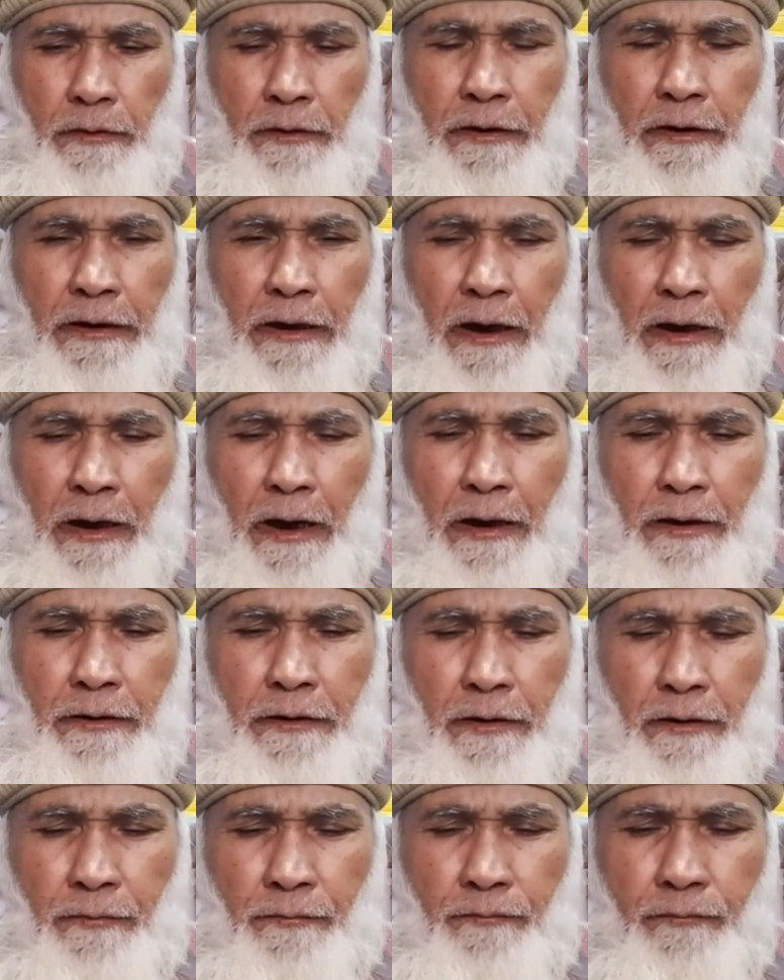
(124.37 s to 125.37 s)
Dear
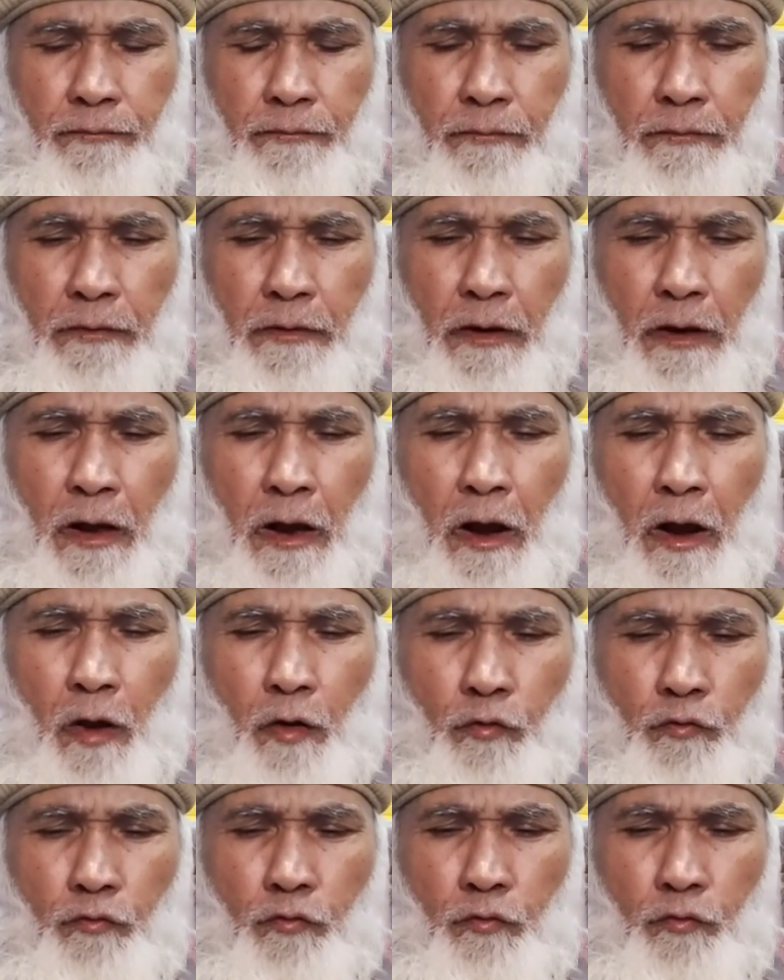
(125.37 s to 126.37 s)
audience,
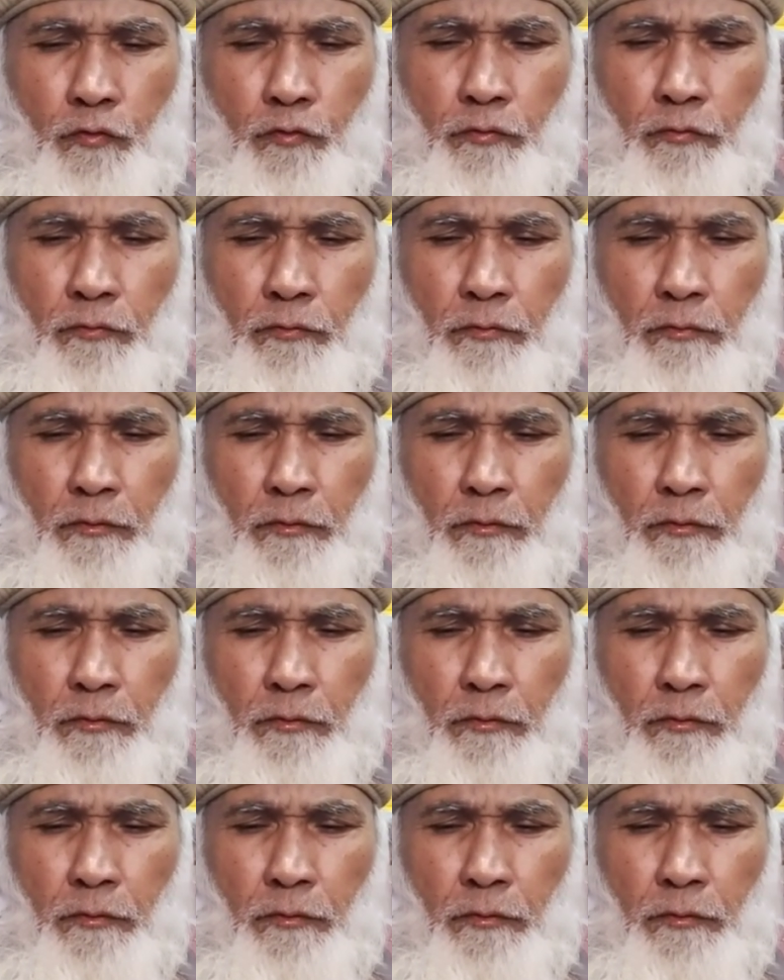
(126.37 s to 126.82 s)
how do